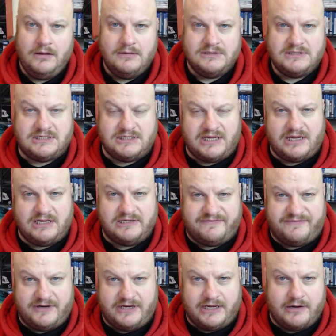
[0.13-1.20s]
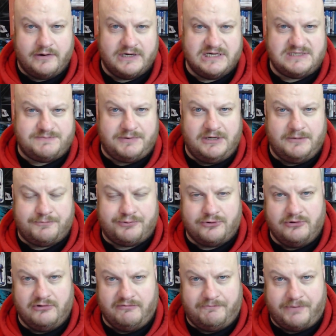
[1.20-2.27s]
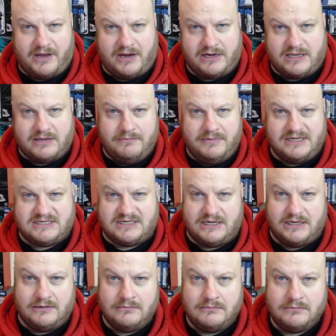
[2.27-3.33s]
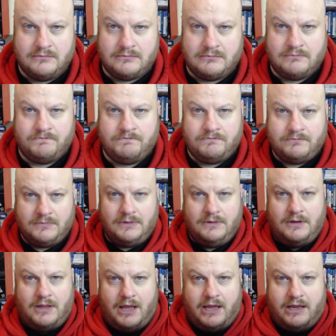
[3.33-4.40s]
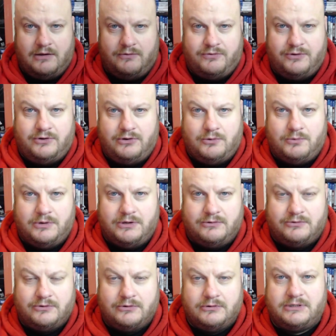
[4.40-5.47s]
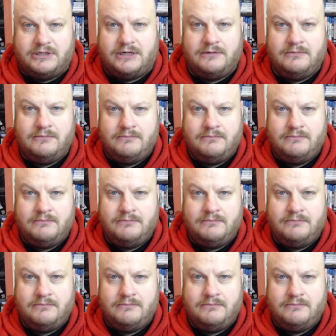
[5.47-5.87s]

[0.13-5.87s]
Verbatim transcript: Today's video has been approved by committee. Hail the New World Order.